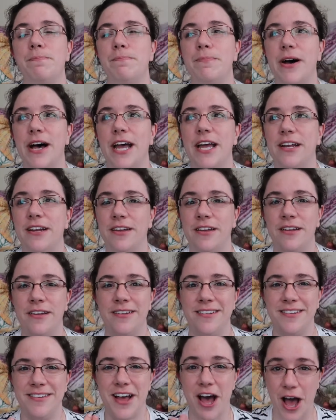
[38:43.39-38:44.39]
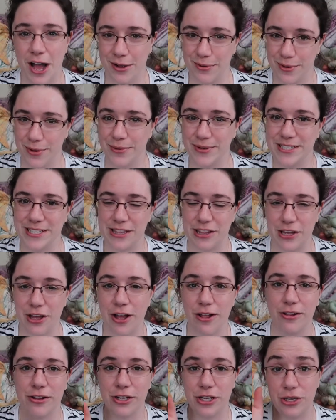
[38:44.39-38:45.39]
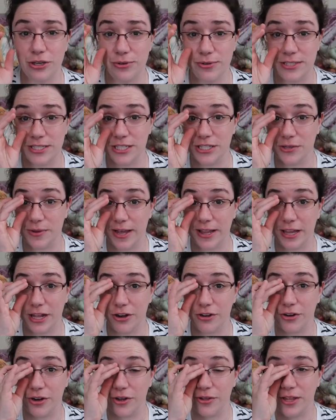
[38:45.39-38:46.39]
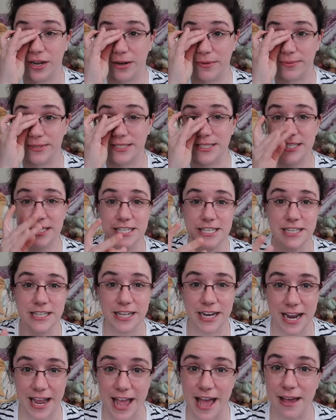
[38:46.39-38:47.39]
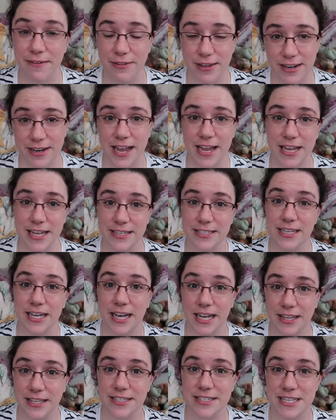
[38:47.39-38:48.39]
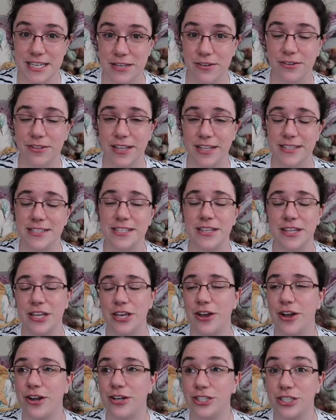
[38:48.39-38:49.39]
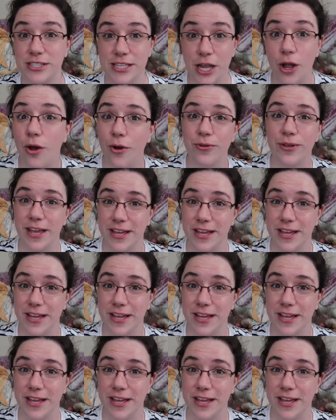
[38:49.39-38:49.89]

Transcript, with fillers: but aqua wasn't the color used, so I let her know that it was teal and I have it and I can dye the teal that's in the yarn. She's like, oh